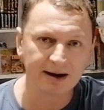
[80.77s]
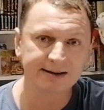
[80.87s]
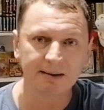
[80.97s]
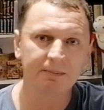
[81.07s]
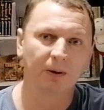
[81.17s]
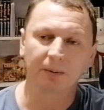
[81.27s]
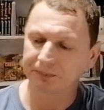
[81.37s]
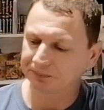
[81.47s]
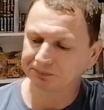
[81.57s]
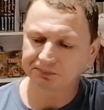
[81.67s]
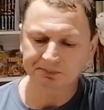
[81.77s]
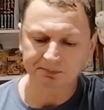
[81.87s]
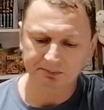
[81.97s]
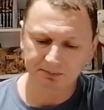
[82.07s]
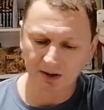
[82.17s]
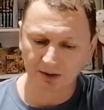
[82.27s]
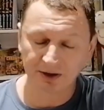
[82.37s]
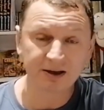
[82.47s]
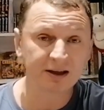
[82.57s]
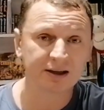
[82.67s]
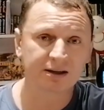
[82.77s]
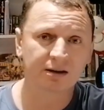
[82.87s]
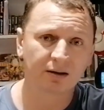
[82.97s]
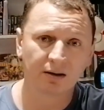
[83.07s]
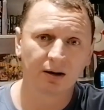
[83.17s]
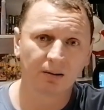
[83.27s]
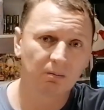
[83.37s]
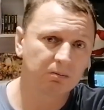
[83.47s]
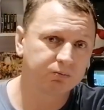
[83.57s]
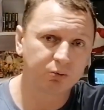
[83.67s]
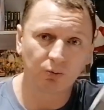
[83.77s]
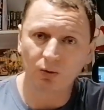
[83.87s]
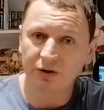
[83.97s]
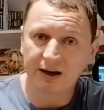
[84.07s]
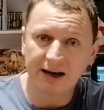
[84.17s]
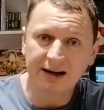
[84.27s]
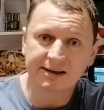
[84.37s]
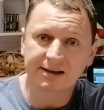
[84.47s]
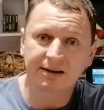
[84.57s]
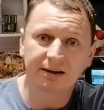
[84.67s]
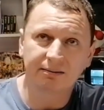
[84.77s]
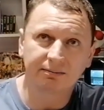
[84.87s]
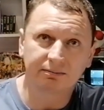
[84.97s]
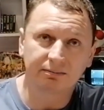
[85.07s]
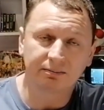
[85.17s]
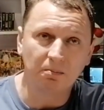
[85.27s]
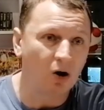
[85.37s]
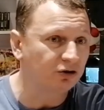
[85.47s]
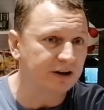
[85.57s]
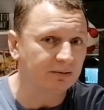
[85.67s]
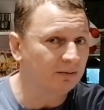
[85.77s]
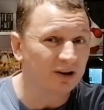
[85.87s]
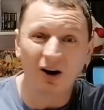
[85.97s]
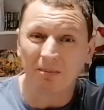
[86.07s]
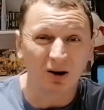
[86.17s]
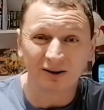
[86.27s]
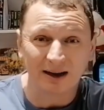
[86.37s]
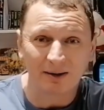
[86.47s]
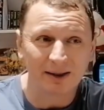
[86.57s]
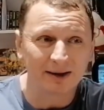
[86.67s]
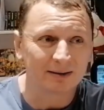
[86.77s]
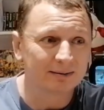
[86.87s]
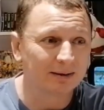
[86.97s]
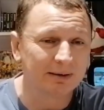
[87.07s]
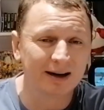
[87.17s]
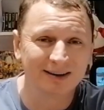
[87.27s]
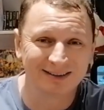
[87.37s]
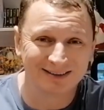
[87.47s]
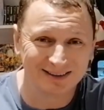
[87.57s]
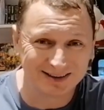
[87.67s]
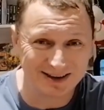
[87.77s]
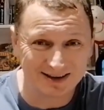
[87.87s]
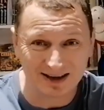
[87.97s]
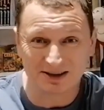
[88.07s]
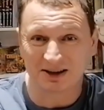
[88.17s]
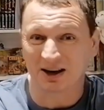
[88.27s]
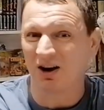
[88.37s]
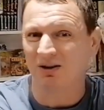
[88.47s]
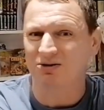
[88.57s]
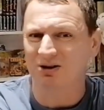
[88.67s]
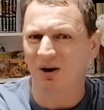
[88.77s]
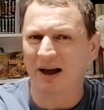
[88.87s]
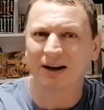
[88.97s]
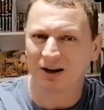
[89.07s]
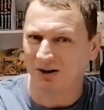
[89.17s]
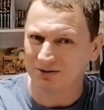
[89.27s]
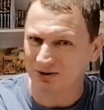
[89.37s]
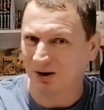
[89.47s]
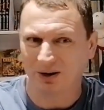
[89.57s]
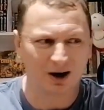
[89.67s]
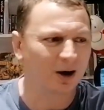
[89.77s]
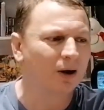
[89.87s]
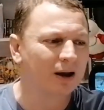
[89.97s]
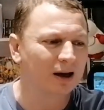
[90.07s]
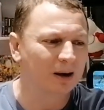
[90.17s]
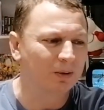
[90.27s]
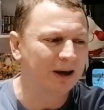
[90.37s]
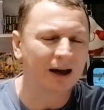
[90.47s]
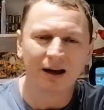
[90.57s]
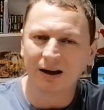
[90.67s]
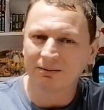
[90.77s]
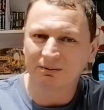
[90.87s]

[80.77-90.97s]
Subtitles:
example. This is one of the last modern. They're not modern now, are they? I mean, this is a console and a console ago. But yeah,